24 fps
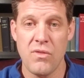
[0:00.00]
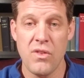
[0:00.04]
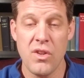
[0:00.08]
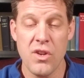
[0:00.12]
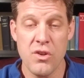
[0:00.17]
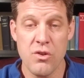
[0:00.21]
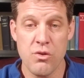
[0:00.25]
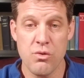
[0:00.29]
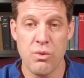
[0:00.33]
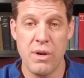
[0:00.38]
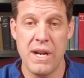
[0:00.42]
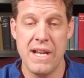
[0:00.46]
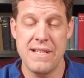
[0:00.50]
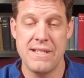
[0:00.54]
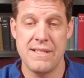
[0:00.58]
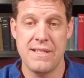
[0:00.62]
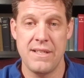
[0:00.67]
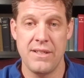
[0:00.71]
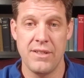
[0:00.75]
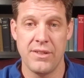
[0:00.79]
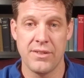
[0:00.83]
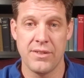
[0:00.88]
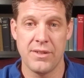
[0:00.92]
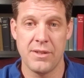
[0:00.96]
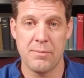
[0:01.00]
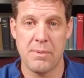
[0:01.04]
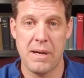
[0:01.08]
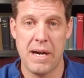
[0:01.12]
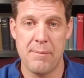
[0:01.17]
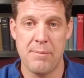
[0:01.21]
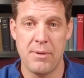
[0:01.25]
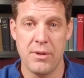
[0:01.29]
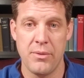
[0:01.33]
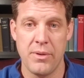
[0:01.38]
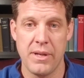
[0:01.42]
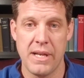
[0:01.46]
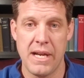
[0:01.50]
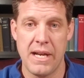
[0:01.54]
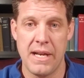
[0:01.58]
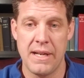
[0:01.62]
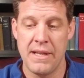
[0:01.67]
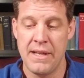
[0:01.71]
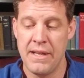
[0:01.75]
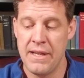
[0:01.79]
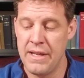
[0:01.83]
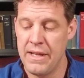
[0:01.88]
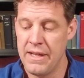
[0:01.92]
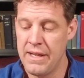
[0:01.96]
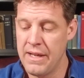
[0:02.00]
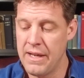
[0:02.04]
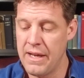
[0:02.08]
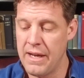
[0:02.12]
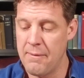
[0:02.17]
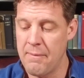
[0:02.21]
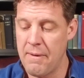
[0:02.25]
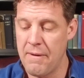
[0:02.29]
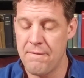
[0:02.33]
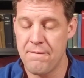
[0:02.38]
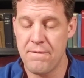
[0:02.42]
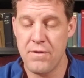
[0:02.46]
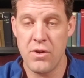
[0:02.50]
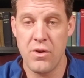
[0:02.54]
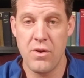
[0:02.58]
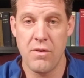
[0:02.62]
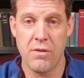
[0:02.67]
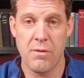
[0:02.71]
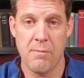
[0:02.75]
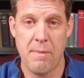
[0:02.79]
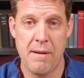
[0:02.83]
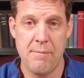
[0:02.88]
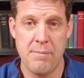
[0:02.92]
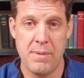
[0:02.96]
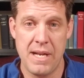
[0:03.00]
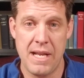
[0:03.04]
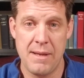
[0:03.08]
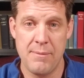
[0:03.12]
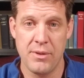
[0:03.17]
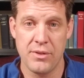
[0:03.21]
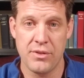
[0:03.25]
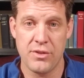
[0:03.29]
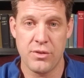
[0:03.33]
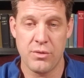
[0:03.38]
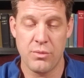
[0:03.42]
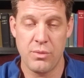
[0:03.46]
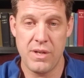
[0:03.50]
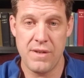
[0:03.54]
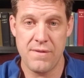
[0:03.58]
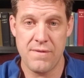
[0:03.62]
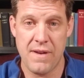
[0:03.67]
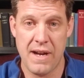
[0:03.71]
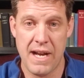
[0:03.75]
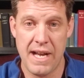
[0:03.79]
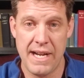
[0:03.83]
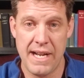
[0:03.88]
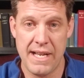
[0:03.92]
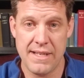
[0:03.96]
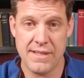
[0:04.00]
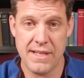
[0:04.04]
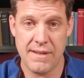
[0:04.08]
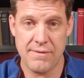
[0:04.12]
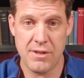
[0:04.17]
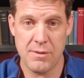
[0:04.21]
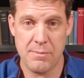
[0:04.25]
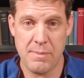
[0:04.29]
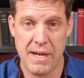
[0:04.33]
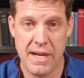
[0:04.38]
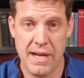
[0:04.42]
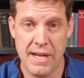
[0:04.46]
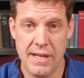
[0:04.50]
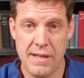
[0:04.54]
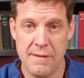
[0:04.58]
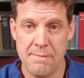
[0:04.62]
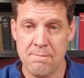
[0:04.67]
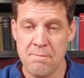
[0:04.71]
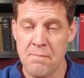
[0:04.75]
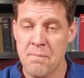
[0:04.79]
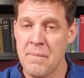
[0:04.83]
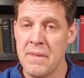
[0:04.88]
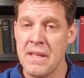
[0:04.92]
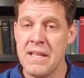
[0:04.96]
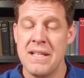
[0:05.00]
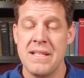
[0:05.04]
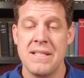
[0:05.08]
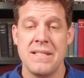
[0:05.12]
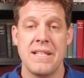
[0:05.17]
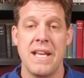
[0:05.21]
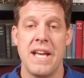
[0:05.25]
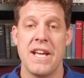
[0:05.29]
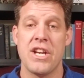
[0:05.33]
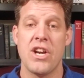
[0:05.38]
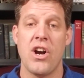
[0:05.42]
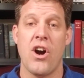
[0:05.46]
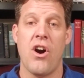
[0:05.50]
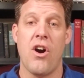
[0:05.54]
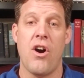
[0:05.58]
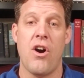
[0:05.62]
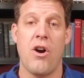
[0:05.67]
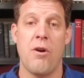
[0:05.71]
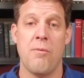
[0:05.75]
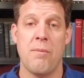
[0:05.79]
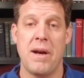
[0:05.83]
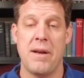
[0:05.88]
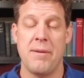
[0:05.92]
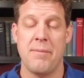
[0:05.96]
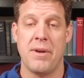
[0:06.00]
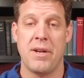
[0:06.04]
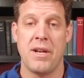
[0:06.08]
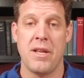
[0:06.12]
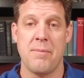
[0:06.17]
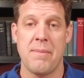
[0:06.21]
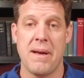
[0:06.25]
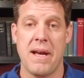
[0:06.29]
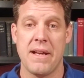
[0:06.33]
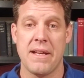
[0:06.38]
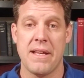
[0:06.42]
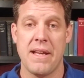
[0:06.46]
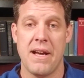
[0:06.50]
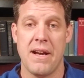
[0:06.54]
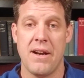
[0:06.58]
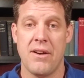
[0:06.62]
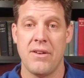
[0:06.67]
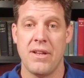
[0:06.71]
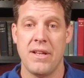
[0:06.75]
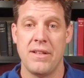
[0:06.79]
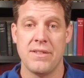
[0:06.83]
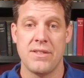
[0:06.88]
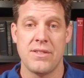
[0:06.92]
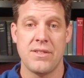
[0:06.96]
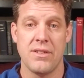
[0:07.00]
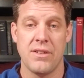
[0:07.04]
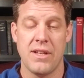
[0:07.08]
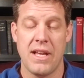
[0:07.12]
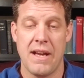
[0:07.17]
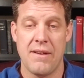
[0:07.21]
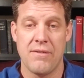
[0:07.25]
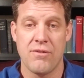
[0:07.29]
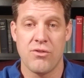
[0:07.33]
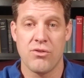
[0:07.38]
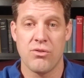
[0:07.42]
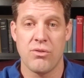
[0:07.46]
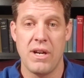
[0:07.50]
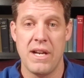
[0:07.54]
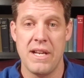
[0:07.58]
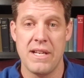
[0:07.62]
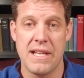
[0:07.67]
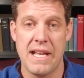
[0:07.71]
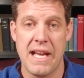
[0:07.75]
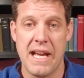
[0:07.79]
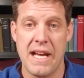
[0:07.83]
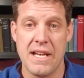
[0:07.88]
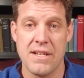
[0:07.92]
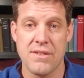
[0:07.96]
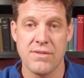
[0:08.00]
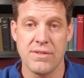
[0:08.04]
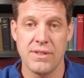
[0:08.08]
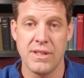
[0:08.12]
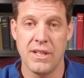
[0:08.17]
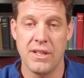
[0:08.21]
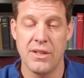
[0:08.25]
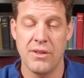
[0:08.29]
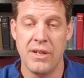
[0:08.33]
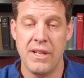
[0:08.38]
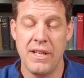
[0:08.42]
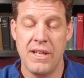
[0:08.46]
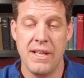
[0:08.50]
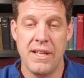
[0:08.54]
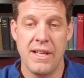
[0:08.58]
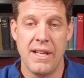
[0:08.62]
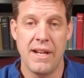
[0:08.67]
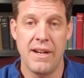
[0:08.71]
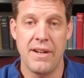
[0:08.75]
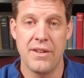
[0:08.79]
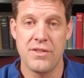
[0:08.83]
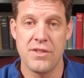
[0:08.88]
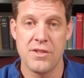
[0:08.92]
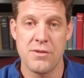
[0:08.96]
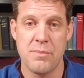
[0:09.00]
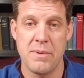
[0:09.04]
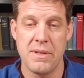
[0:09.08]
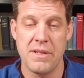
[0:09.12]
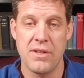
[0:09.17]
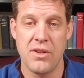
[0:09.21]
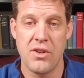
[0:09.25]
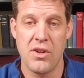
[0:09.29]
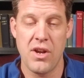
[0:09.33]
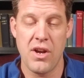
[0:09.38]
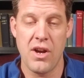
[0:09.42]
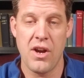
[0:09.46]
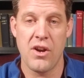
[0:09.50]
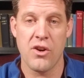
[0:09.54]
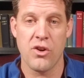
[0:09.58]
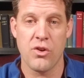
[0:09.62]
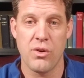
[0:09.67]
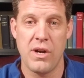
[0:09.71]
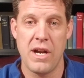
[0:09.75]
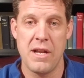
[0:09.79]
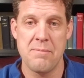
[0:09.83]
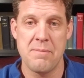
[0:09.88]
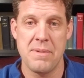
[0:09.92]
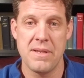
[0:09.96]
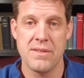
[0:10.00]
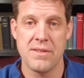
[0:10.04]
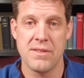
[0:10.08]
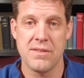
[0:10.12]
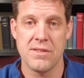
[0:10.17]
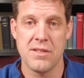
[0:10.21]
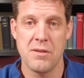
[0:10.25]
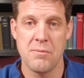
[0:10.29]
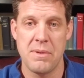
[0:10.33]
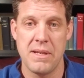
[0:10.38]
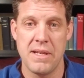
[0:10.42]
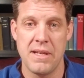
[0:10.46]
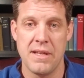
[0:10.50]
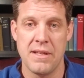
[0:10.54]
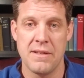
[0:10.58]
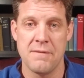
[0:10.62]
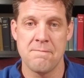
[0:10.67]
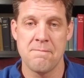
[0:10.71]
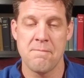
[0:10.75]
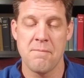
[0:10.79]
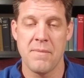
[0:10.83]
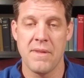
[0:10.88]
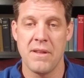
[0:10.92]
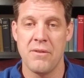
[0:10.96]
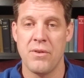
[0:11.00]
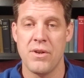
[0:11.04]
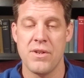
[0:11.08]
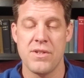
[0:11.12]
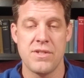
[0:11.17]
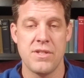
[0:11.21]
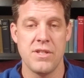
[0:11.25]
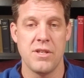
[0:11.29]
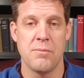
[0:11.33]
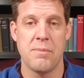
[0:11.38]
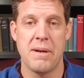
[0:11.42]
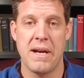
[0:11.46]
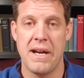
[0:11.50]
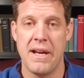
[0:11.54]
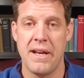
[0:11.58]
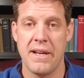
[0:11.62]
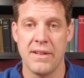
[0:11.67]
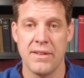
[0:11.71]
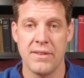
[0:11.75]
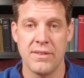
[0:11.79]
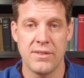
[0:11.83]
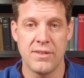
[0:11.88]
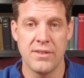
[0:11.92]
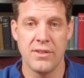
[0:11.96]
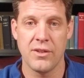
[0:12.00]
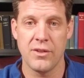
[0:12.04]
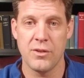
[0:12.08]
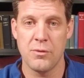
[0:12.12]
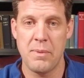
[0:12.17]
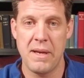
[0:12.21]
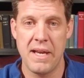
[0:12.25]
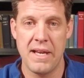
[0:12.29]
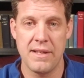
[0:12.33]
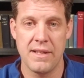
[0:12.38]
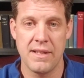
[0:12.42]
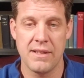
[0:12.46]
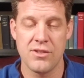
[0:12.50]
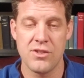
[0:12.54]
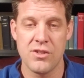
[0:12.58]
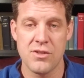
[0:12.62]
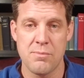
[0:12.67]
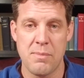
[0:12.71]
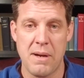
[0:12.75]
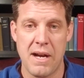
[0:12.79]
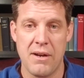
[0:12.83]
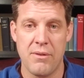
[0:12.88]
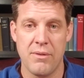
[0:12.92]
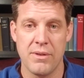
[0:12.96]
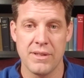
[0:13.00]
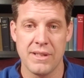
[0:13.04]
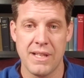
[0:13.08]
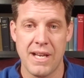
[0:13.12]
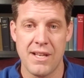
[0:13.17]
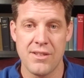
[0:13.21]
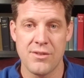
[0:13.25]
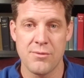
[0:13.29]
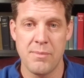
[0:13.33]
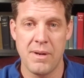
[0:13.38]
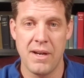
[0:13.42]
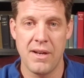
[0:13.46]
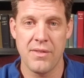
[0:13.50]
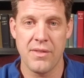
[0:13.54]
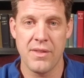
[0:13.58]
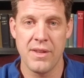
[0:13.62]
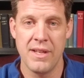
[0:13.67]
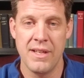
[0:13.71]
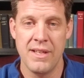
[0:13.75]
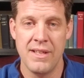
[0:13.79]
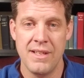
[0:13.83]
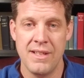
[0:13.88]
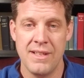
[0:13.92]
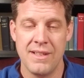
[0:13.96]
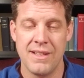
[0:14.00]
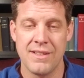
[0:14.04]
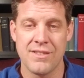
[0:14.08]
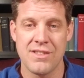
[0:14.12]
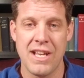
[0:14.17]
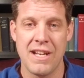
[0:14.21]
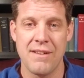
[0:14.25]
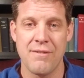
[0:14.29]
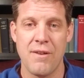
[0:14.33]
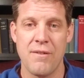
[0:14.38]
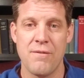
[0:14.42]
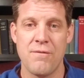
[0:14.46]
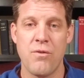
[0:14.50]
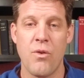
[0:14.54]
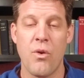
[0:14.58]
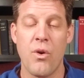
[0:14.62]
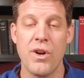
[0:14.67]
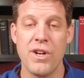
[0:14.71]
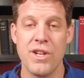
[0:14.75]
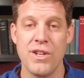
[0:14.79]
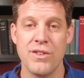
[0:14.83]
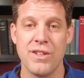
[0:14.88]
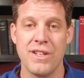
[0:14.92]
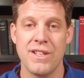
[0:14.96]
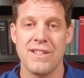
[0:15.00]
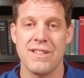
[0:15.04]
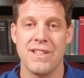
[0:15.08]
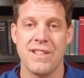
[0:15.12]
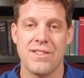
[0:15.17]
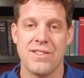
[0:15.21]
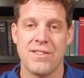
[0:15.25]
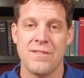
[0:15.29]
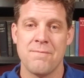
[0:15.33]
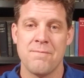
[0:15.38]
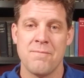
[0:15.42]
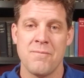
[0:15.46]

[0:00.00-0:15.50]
great deals on the property we got. A few of them I've been able to refinance after buying them, take all my money back out and still have great cash flow. And it's just been a great business to be in. We're still buying, still expanding, just bought one last month. It's kind of a 4-unit that's